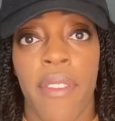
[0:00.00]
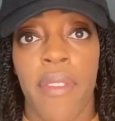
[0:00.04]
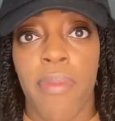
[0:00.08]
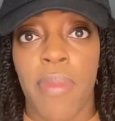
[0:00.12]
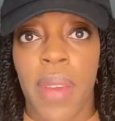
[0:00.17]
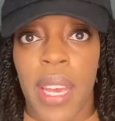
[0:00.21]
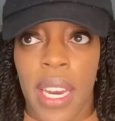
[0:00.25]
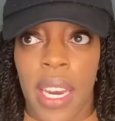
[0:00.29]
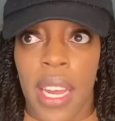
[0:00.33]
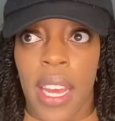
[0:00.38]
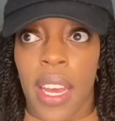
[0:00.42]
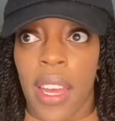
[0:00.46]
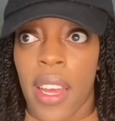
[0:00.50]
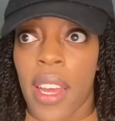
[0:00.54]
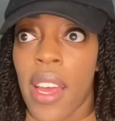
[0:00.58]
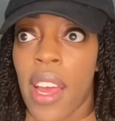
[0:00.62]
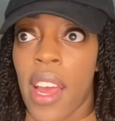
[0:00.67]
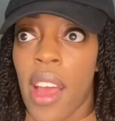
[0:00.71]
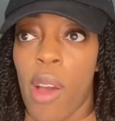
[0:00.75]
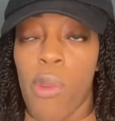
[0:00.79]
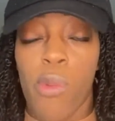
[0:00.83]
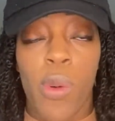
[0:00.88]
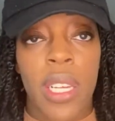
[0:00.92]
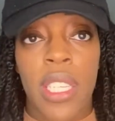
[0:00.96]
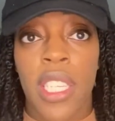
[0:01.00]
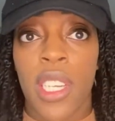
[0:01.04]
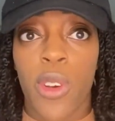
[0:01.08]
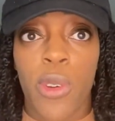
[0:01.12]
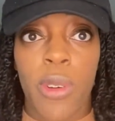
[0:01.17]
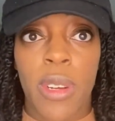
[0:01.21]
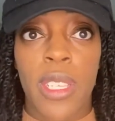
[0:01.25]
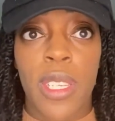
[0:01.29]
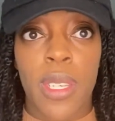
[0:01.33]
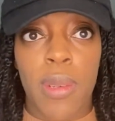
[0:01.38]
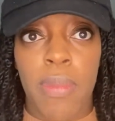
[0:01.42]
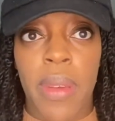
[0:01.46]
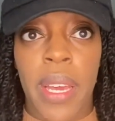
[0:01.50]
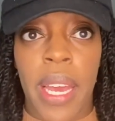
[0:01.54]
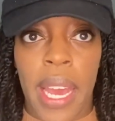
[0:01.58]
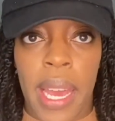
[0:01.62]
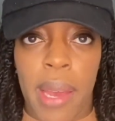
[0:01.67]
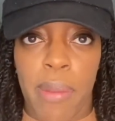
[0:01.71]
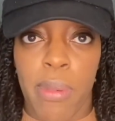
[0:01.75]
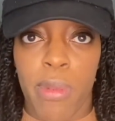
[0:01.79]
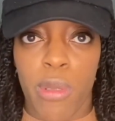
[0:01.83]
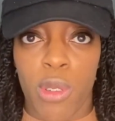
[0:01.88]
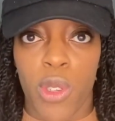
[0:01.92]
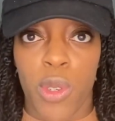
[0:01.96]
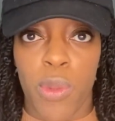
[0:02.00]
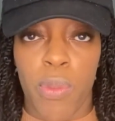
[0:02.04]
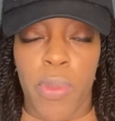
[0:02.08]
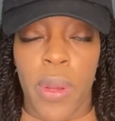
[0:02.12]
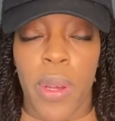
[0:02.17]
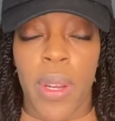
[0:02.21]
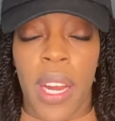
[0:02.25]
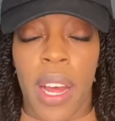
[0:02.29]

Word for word: meaning I wasn't going to be able to build